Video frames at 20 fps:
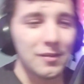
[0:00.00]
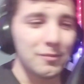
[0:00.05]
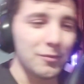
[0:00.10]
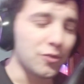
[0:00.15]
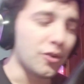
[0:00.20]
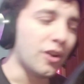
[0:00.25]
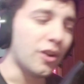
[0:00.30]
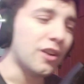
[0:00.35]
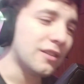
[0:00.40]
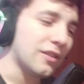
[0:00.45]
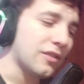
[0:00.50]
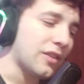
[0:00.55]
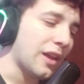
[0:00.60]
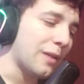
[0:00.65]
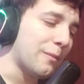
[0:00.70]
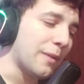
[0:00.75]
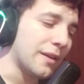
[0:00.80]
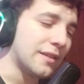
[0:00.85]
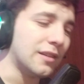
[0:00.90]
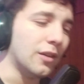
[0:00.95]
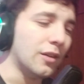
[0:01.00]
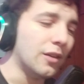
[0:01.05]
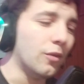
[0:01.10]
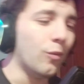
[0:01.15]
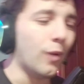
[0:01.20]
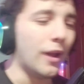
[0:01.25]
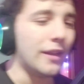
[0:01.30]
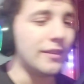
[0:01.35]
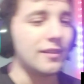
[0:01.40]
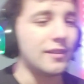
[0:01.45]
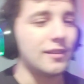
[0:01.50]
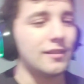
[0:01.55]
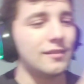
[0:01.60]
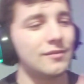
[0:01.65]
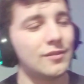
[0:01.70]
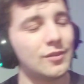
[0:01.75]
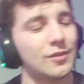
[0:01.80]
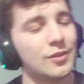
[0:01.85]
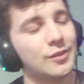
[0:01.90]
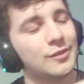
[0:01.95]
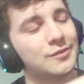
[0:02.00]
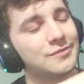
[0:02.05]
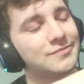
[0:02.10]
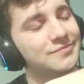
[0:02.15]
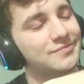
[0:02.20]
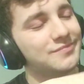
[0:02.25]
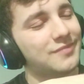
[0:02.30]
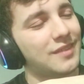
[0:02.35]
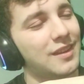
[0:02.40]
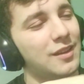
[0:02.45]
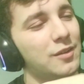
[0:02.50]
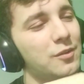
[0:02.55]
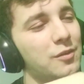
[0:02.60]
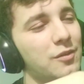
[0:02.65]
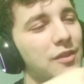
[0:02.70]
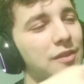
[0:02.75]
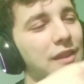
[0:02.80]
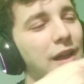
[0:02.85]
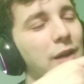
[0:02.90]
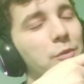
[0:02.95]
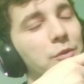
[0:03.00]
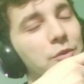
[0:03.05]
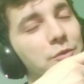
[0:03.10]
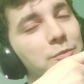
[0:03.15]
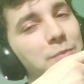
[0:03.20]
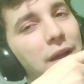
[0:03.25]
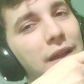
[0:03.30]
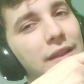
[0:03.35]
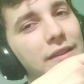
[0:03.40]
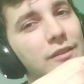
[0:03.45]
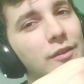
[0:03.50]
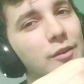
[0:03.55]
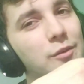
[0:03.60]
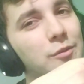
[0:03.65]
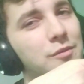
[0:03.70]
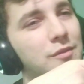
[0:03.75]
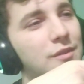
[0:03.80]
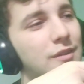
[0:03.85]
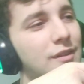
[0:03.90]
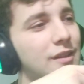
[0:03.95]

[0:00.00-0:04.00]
majority of the time I still went. So that was bad though.